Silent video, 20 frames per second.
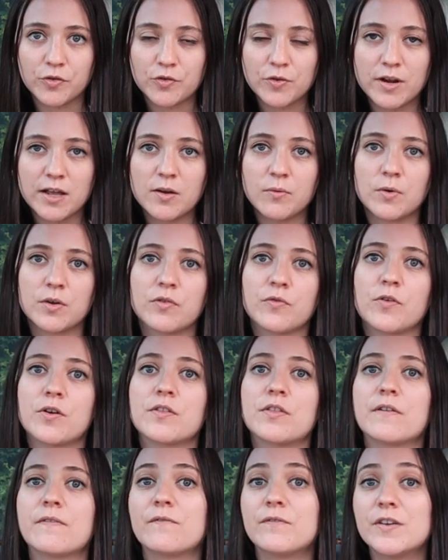3 was for
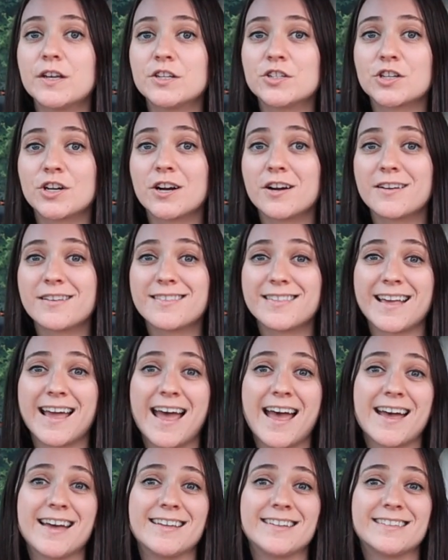the features
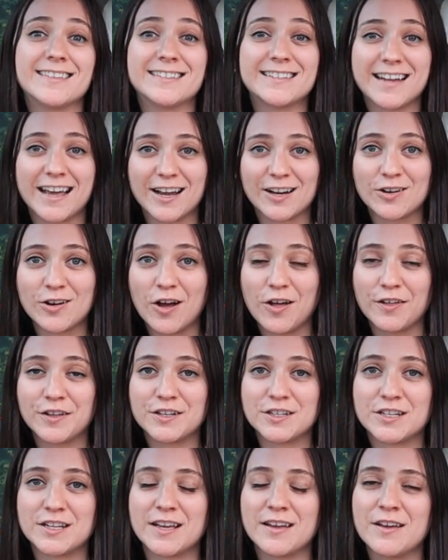and the
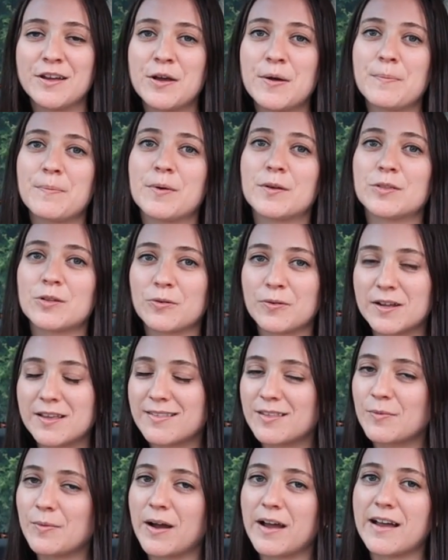technology, but the
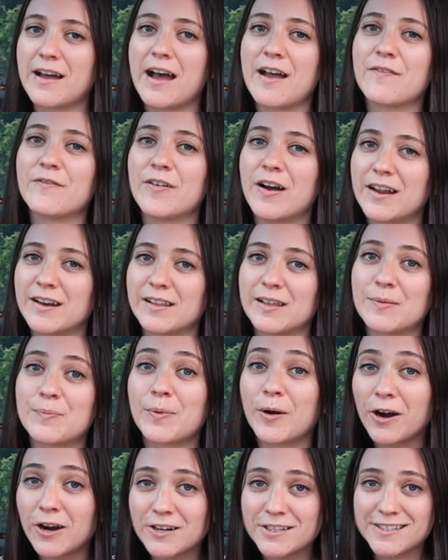reason why I finally
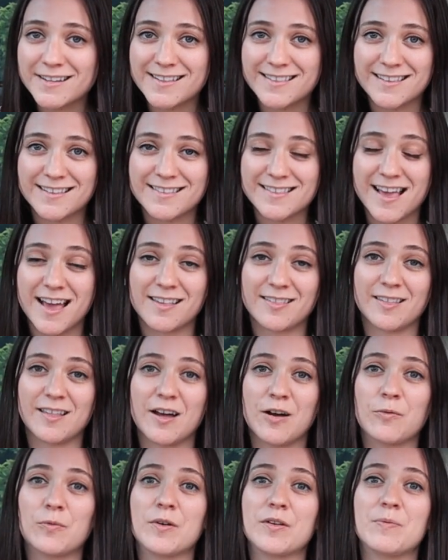purchased a
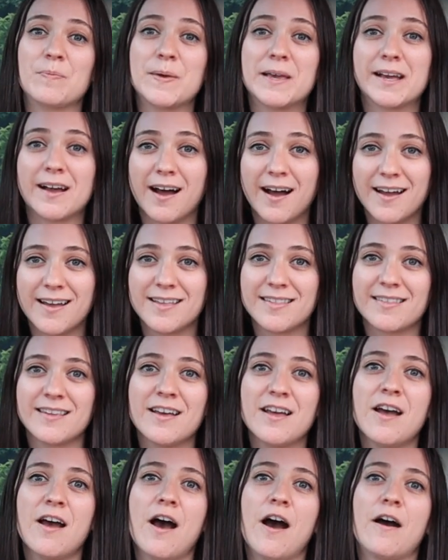Tesla was because
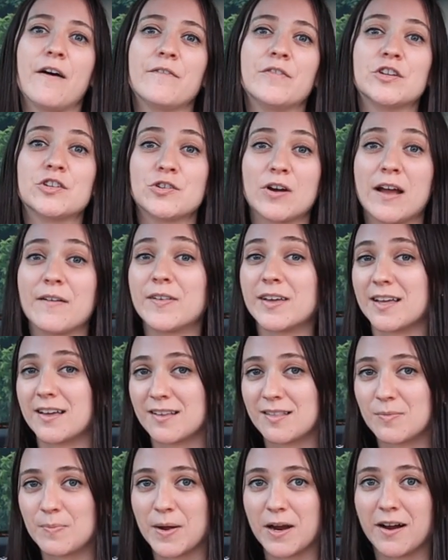of the driving
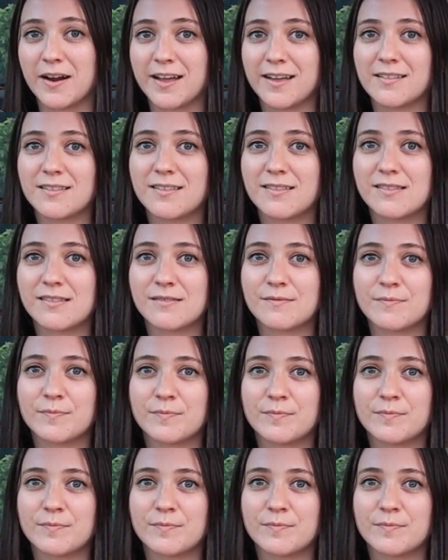experience.